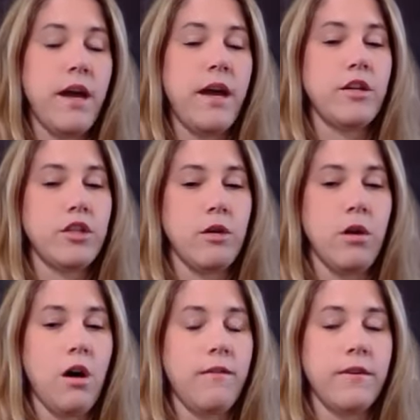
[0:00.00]
at a show
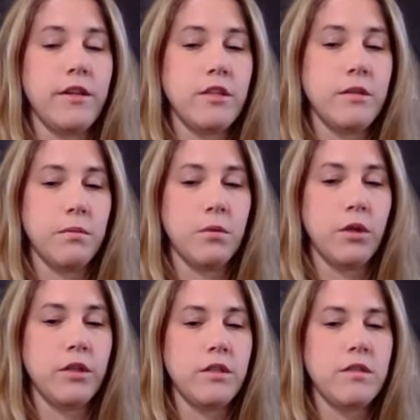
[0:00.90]
offering TIP
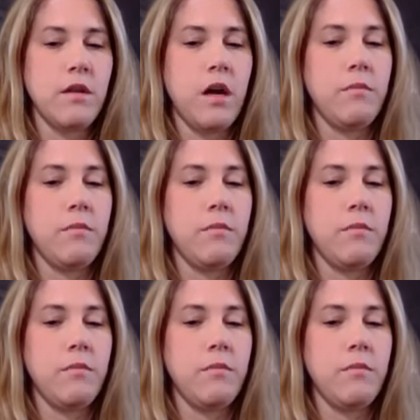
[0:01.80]
awards